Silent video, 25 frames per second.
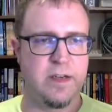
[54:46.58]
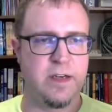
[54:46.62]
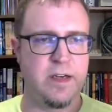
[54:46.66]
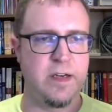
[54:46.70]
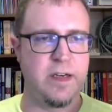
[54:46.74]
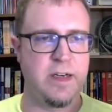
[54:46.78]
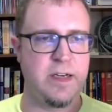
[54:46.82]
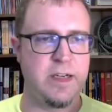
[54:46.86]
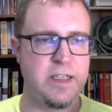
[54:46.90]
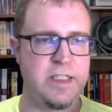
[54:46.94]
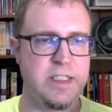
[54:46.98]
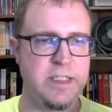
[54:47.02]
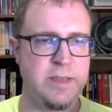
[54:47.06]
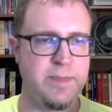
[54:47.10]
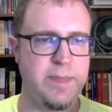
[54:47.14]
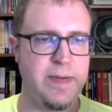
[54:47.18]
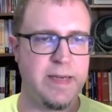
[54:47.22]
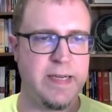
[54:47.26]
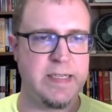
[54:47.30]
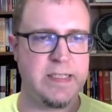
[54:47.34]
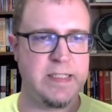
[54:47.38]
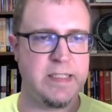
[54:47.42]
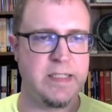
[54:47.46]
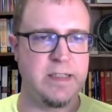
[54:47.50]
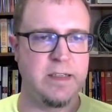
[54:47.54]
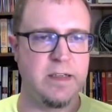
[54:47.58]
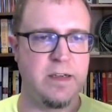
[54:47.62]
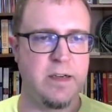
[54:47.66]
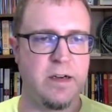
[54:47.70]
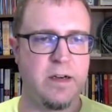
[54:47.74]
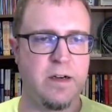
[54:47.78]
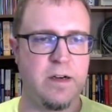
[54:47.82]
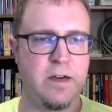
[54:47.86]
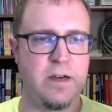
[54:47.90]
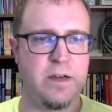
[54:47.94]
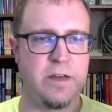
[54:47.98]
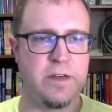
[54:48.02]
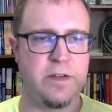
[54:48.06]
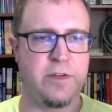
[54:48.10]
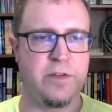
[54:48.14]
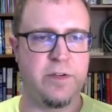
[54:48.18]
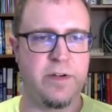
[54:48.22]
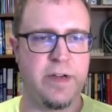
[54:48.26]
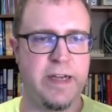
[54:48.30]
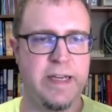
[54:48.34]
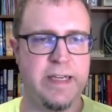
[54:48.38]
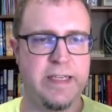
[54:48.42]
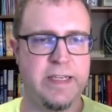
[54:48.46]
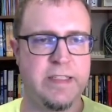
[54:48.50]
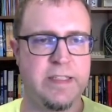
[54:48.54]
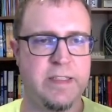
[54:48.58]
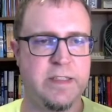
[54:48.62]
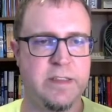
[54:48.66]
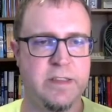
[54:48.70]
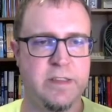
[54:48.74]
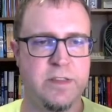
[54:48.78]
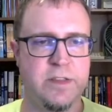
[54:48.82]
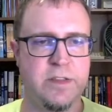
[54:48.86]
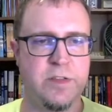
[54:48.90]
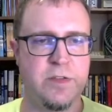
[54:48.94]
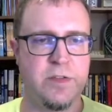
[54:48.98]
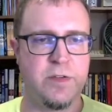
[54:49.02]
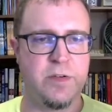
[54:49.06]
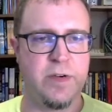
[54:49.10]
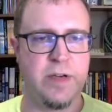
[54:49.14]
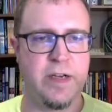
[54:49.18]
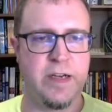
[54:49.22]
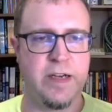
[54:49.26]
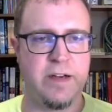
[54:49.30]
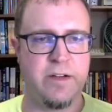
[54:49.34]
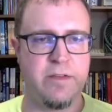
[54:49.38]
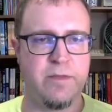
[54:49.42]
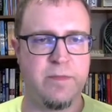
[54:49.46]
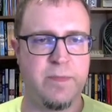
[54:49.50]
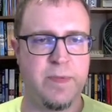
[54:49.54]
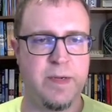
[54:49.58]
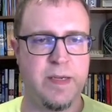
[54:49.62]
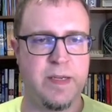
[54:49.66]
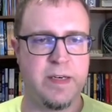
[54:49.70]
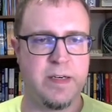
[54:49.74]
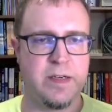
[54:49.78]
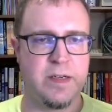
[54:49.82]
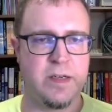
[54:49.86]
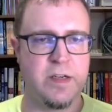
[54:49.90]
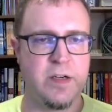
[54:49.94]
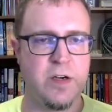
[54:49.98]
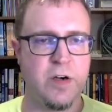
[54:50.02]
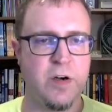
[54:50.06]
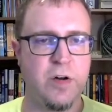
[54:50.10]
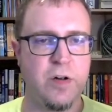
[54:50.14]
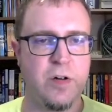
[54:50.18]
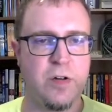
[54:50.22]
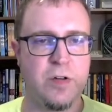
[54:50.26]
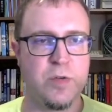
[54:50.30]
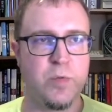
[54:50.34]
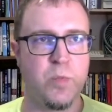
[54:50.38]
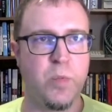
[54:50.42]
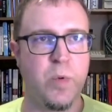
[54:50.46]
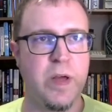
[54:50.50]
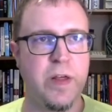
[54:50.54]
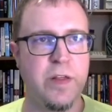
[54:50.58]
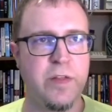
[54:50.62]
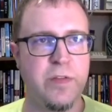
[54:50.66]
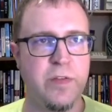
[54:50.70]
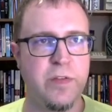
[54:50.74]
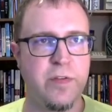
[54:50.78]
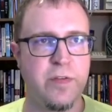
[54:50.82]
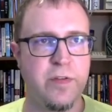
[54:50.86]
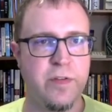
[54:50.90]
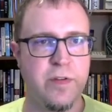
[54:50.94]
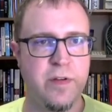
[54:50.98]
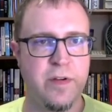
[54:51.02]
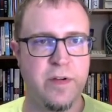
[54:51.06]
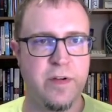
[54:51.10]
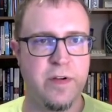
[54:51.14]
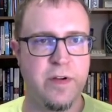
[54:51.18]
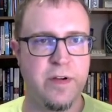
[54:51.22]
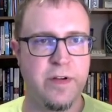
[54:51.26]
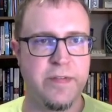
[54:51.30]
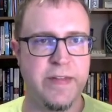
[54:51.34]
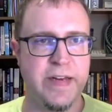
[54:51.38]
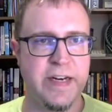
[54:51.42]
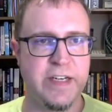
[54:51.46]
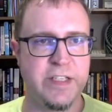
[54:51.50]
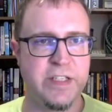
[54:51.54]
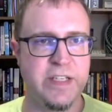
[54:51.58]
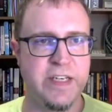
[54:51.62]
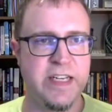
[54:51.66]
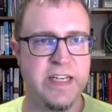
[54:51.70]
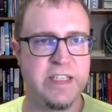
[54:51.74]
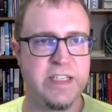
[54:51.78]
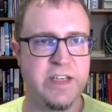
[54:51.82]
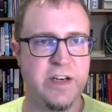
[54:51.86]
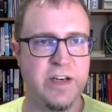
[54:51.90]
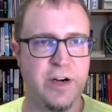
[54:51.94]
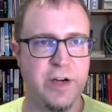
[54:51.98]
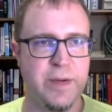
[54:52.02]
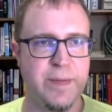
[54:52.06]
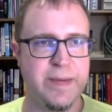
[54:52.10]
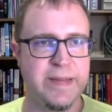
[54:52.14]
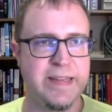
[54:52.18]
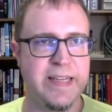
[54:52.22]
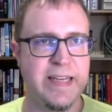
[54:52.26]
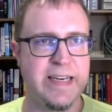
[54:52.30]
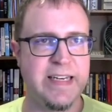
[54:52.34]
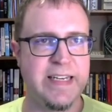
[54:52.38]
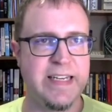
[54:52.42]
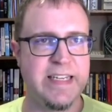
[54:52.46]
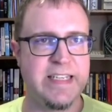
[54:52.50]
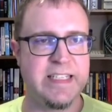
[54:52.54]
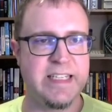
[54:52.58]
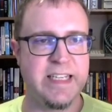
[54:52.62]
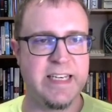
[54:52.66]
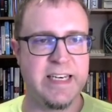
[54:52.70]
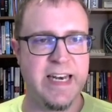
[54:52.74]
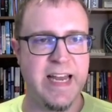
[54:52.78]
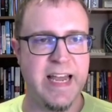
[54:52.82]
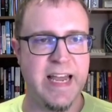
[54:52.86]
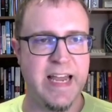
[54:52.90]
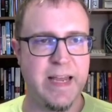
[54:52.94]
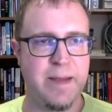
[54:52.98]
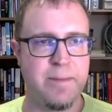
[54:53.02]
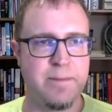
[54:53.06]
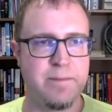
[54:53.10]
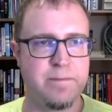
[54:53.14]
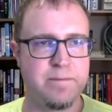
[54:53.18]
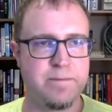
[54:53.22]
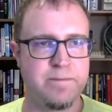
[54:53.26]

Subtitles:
expect on create to have been called with, that actually needs an argument, that needs the name.